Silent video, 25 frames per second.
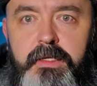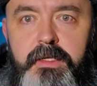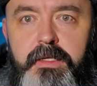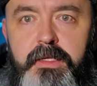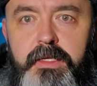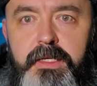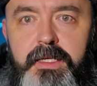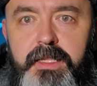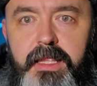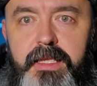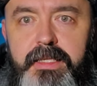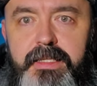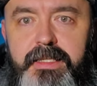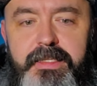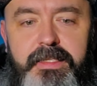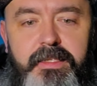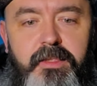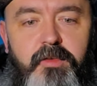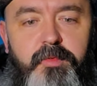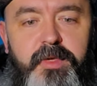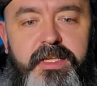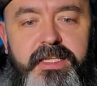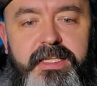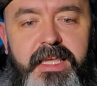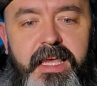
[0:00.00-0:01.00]
Glass is a little
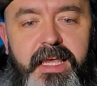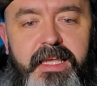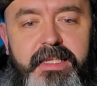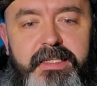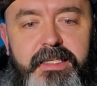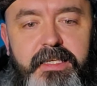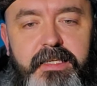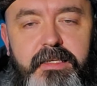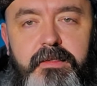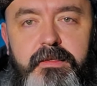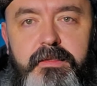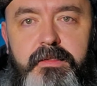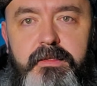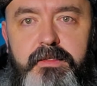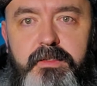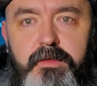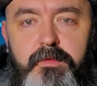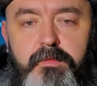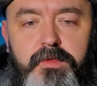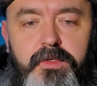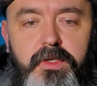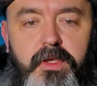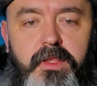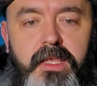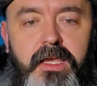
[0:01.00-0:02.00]
bit dirty, so I'm
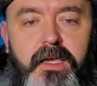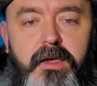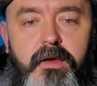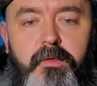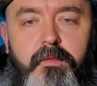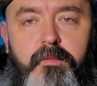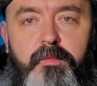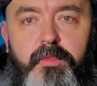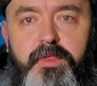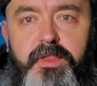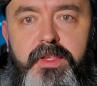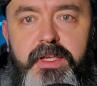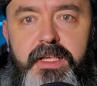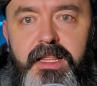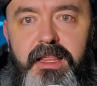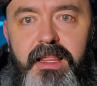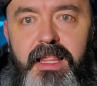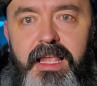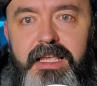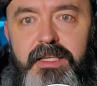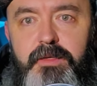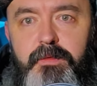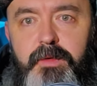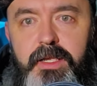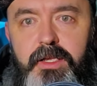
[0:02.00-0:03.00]
sorting that out. But the
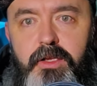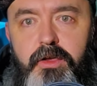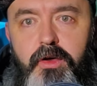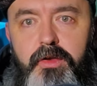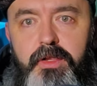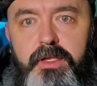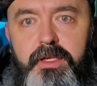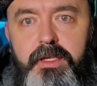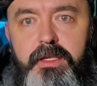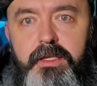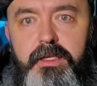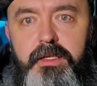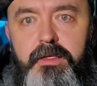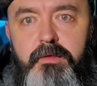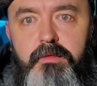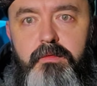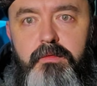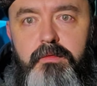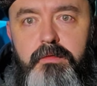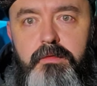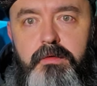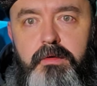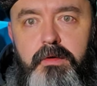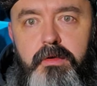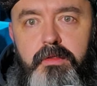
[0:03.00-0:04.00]
glass, when I got it,
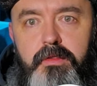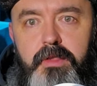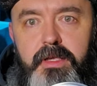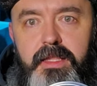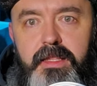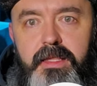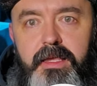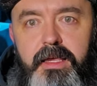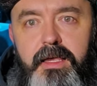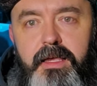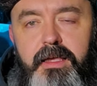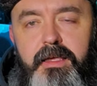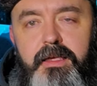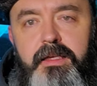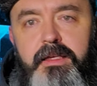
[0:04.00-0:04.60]
look at that.